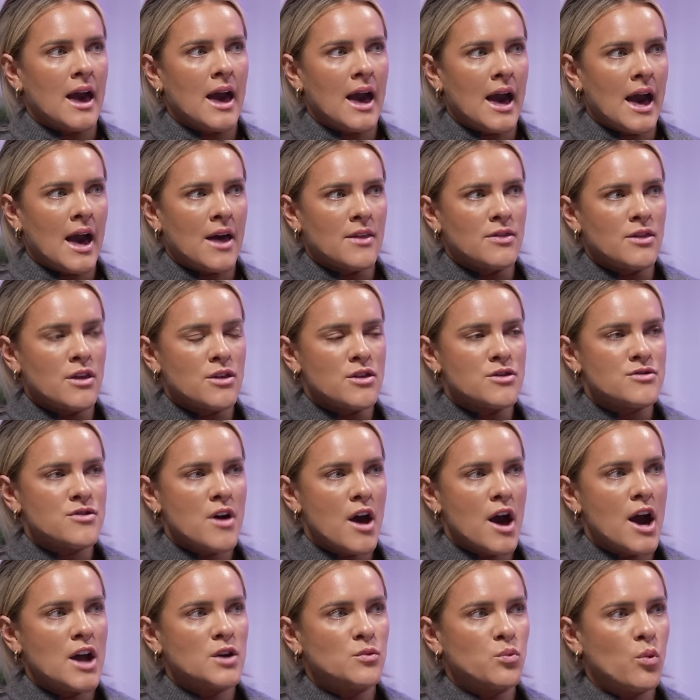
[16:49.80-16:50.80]
And the
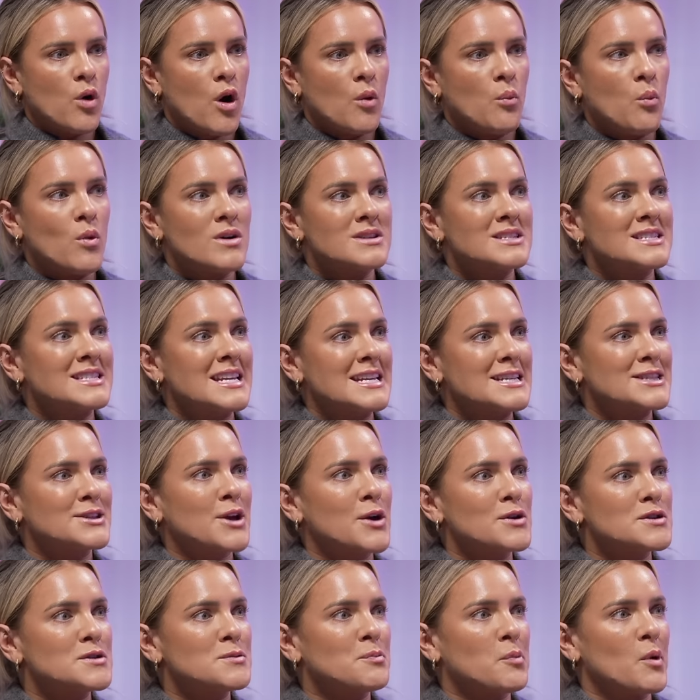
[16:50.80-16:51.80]
third one was
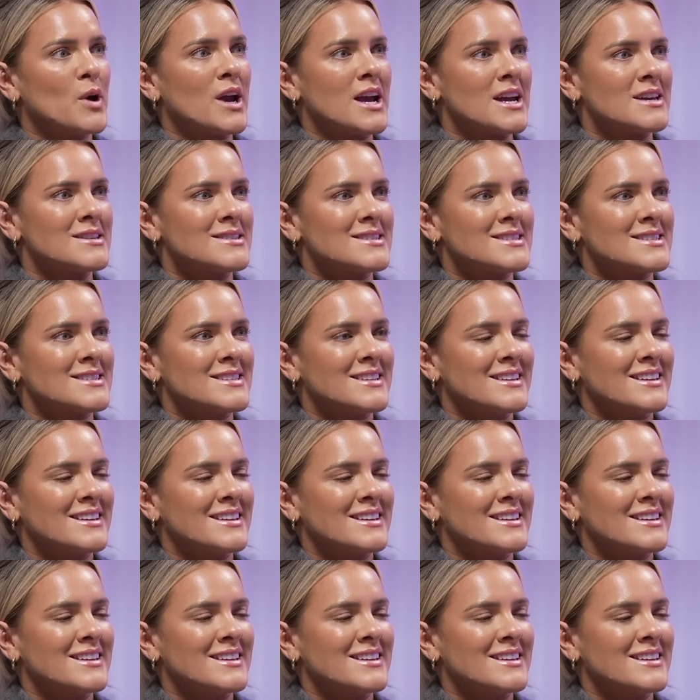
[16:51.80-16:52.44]
Disco Spritz.